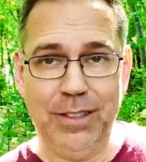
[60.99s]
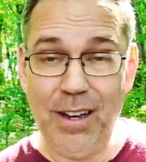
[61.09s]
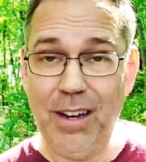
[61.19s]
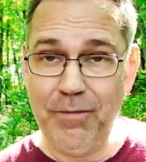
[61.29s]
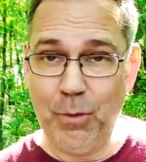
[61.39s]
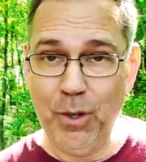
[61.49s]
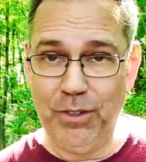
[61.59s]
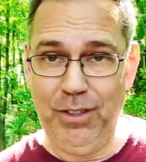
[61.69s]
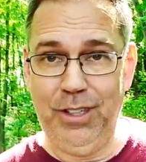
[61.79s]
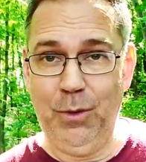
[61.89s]

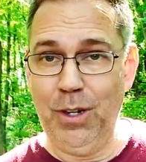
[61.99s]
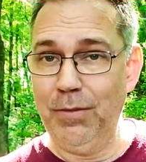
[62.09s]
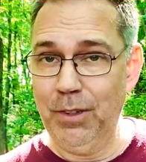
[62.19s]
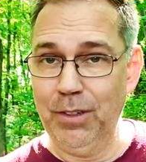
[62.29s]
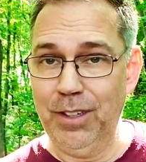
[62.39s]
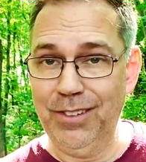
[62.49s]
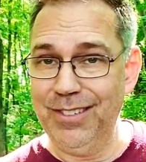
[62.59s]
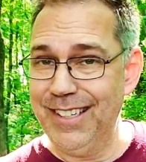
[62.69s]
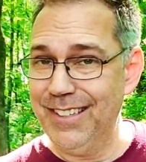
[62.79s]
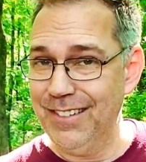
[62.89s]
Unfortunately, what I've learned is
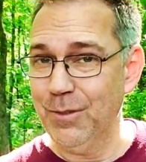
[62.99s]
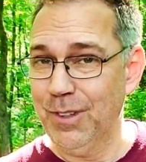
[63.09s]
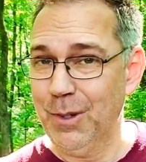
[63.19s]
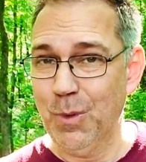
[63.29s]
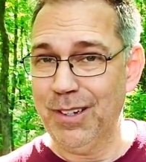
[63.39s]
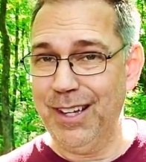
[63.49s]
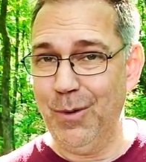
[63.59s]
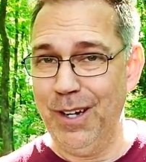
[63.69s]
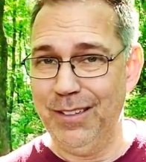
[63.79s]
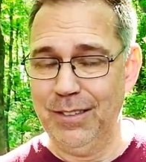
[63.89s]
it doesn't really work that way.